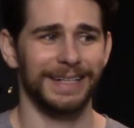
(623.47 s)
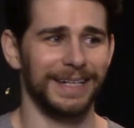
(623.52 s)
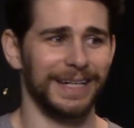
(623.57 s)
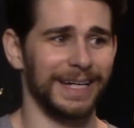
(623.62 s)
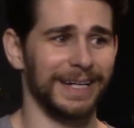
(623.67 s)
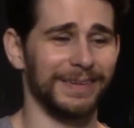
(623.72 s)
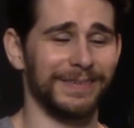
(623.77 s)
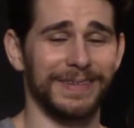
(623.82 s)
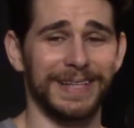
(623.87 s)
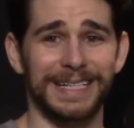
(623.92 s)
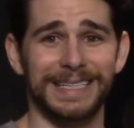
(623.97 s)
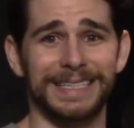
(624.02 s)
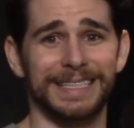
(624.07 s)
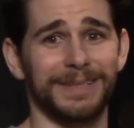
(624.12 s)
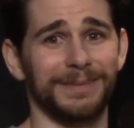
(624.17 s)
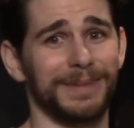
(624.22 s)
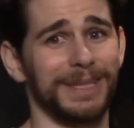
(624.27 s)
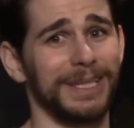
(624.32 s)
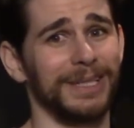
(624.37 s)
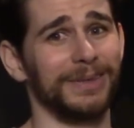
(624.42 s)
And if that's
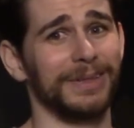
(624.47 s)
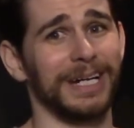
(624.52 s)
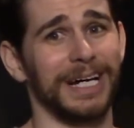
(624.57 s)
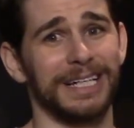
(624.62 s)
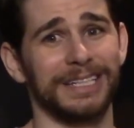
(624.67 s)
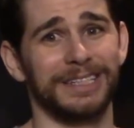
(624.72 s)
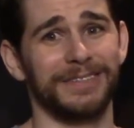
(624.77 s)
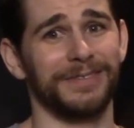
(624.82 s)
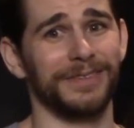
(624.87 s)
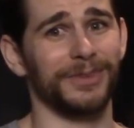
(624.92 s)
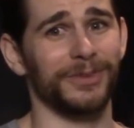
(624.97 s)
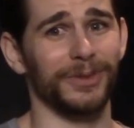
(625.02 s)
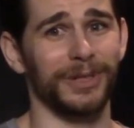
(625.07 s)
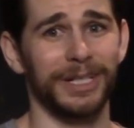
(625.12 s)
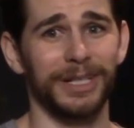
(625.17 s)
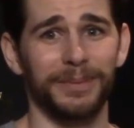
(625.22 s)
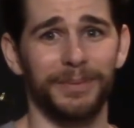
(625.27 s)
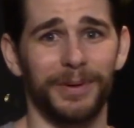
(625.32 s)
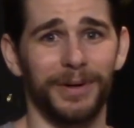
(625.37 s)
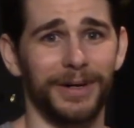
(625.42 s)
something you guys have agreed
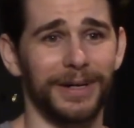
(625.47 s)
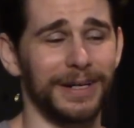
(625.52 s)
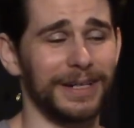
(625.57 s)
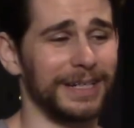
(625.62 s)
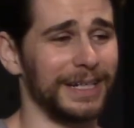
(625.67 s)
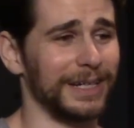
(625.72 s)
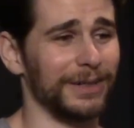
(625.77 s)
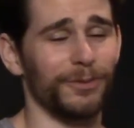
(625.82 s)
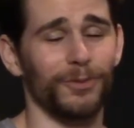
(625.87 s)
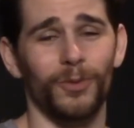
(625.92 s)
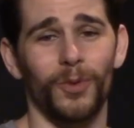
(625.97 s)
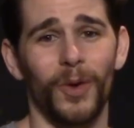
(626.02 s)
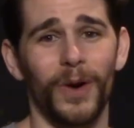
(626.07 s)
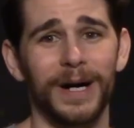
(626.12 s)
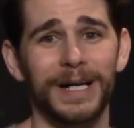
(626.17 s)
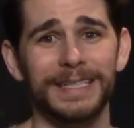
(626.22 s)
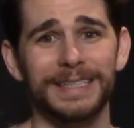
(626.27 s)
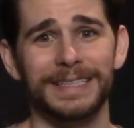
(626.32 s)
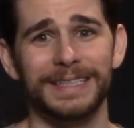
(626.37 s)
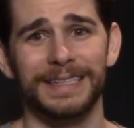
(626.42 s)
upon and
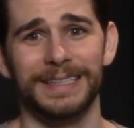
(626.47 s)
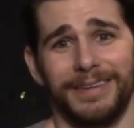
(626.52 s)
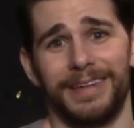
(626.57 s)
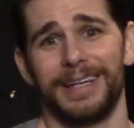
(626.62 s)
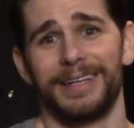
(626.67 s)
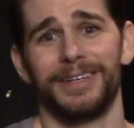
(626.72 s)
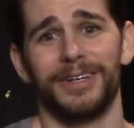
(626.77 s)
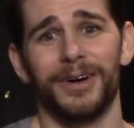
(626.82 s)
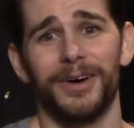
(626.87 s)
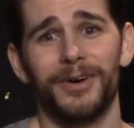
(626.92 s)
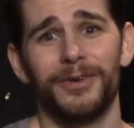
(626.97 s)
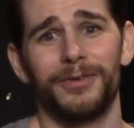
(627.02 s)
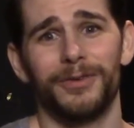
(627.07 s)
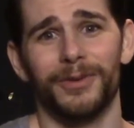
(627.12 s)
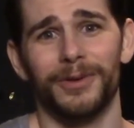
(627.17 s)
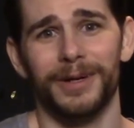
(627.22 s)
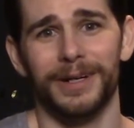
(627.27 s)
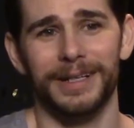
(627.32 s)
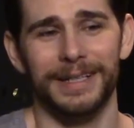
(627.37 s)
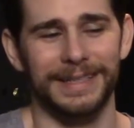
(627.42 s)
want, then go
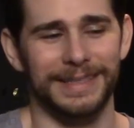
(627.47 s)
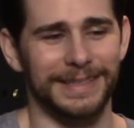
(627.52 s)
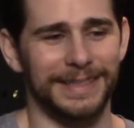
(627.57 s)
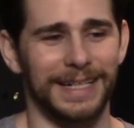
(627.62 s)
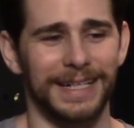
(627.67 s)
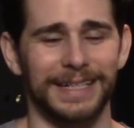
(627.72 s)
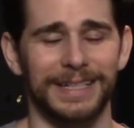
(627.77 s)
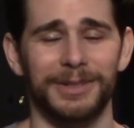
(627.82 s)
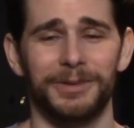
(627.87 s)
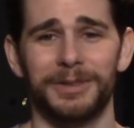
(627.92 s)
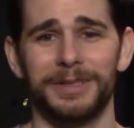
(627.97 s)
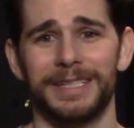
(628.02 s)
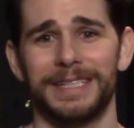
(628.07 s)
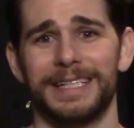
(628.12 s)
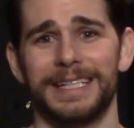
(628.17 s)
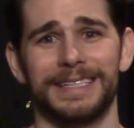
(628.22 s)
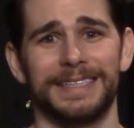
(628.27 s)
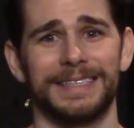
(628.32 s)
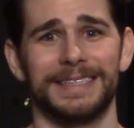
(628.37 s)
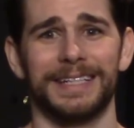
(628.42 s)
for it. It's not going to
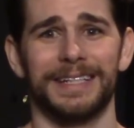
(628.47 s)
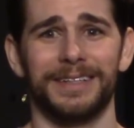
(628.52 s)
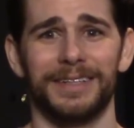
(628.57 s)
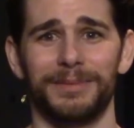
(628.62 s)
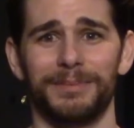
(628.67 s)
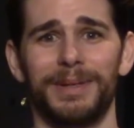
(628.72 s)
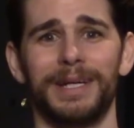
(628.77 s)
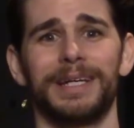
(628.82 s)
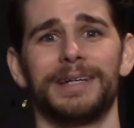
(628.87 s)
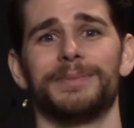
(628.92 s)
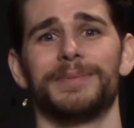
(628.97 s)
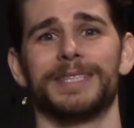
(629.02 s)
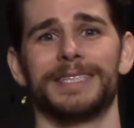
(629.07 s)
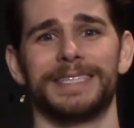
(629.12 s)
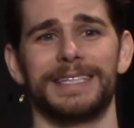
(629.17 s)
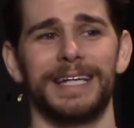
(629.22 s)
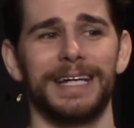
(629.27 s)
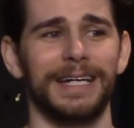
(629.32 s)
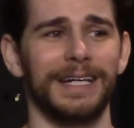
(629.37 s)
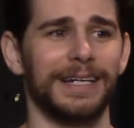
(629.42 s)
necessarily be a
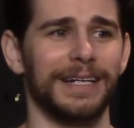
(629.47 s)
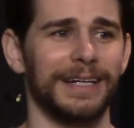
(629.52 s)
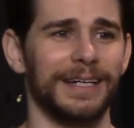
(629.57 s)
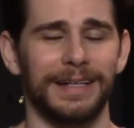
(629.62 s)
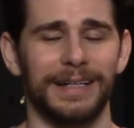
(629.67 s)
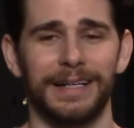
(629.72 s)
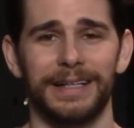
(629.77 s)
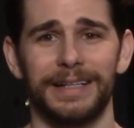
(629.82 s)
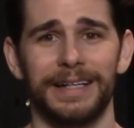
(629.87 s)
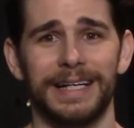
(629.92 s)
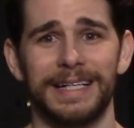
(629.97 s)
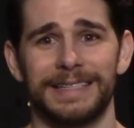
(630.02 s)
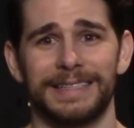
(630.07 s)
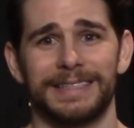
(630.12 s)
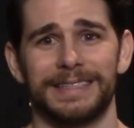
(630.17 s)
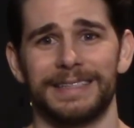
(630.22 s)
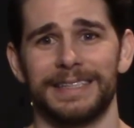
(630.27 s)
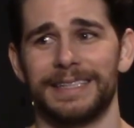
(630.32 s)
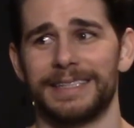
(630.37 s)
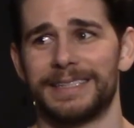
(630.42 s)
mistake
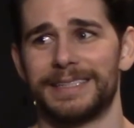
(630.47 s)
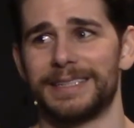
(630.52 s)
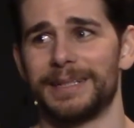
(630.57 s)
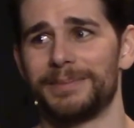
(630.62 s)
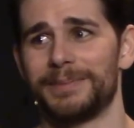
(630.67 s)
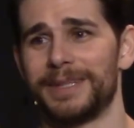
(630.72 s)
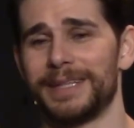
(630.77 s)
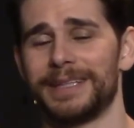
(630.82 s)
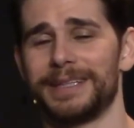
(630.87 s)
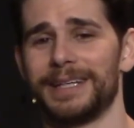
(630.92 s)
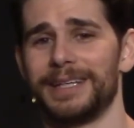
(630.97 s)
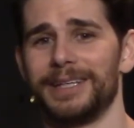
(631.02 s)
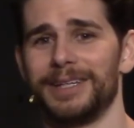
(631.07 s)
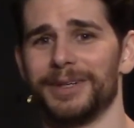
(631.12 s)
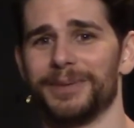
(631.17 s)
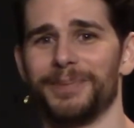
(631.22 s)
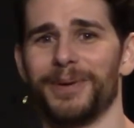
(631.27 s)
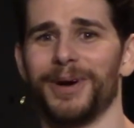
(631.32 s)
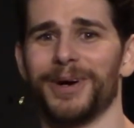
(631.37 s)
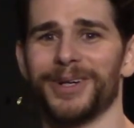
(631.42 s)
unless it's something that your
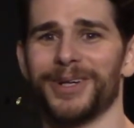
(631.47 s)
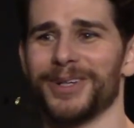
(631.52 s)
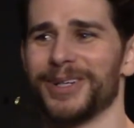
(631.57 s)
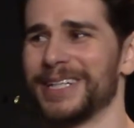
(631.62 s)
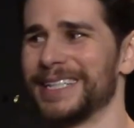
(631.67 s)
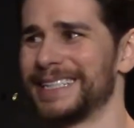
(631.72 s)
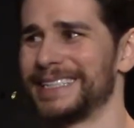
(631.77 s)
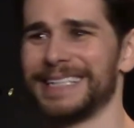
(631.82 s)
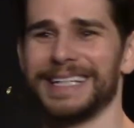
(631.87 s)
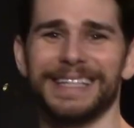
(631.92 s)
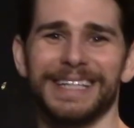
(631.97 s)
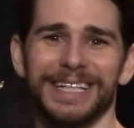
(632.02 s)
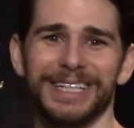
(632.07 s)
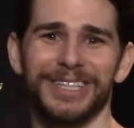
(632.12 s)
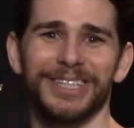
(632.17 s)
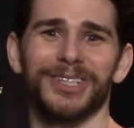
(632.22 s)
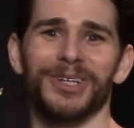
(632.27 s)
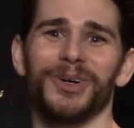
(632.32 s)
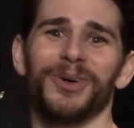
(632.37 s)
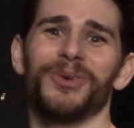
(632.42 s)
partner has said they
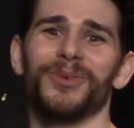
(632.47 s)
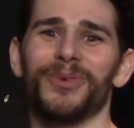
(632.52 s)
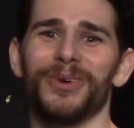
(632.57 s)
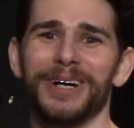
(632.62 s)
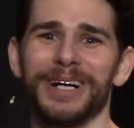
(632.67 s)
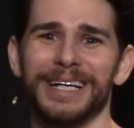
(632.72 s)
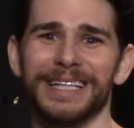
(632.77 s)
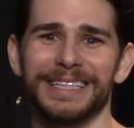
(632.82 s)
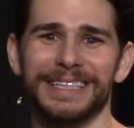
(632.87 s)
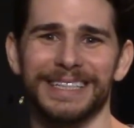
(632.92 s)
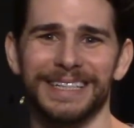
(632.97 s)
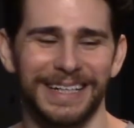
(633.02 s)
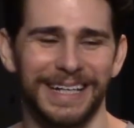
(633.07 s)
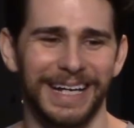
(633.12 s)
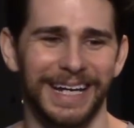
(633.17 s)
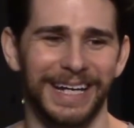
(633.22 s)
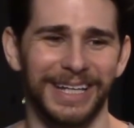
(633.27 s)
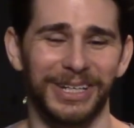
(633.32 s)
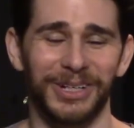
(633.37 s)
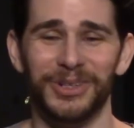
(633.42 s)
don't want
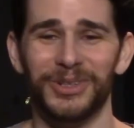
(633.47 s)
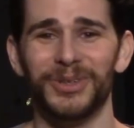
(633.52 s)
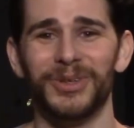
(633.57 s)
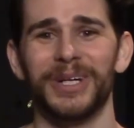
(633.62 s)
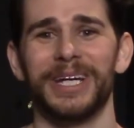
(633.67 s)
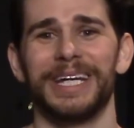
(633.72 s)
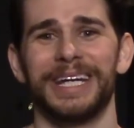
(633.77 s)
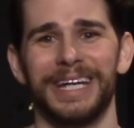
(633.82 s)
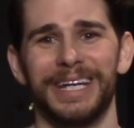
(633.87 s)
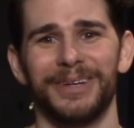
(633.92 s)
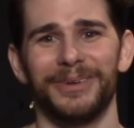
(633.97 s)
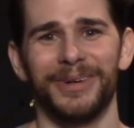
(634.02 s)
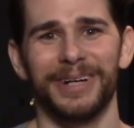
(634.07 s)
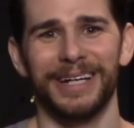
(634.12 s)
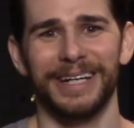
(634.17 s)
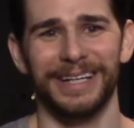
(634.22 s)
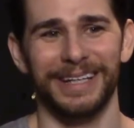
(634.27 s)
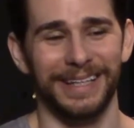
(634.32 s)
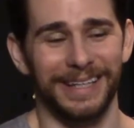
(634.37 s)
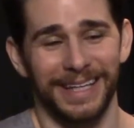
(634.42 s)
and you're doing it
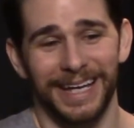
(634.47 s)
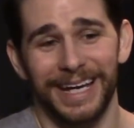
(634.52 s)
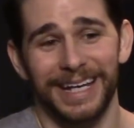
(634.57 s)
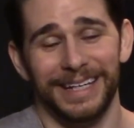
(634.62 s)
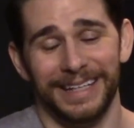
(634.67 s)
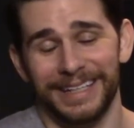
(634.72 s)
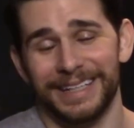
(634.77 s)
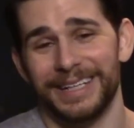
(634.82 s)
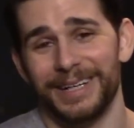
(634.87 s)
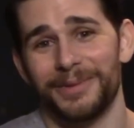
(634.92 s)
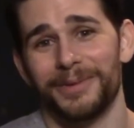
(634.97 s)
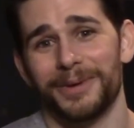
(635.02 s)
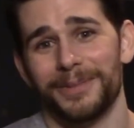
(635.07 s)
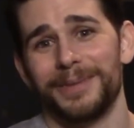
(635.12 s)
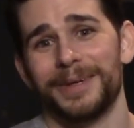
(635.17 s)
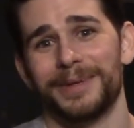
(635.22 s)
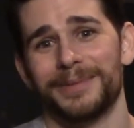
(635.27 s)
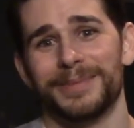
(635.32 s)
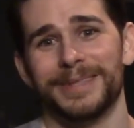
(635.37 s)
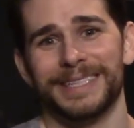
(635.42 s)
anyway. Then it would
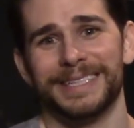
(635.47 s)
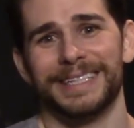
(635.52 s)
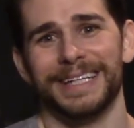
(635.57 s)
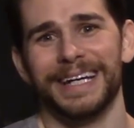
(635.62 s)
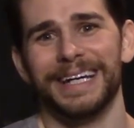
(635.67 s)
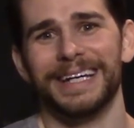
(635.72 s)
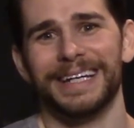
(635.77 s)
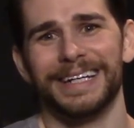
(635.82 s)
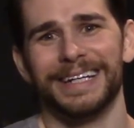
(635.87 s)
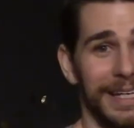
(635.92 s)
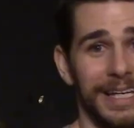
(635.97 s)
be a mistake.